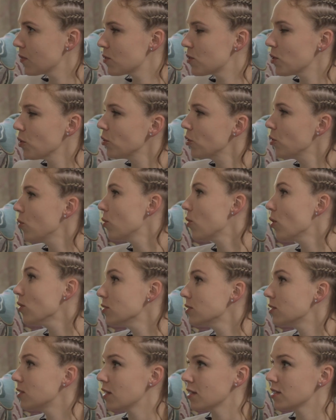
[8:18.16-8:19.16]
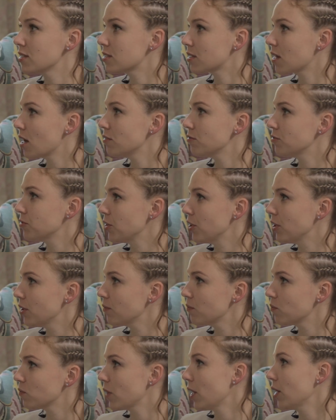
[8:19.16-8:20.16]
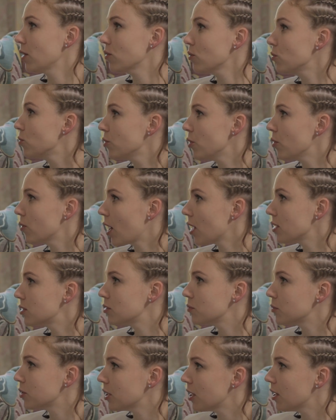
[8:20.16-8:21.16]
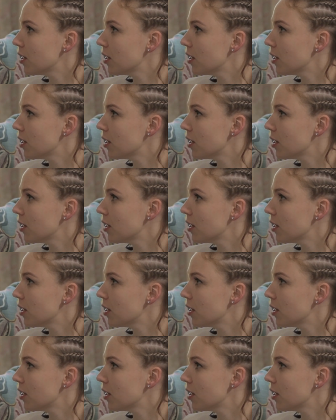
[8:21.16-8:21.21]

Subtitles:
So you're constantly discovering like who your customer